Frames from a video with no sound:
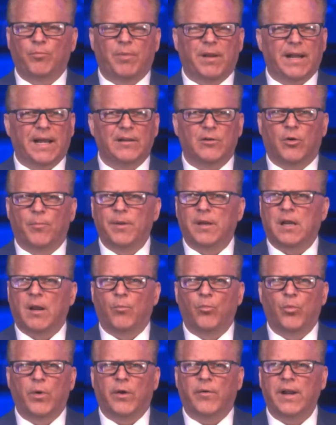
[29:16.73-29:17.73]
but I don't
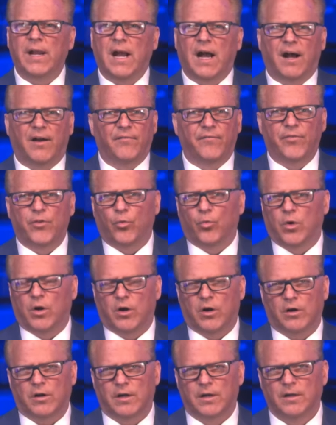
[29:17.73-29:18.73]
become weary of the
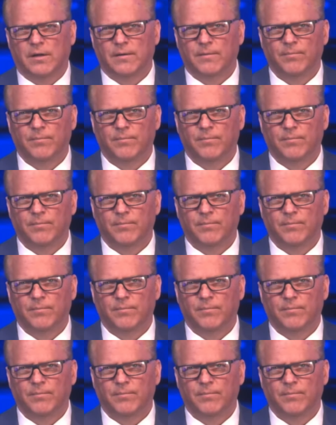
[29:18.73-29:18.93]
work.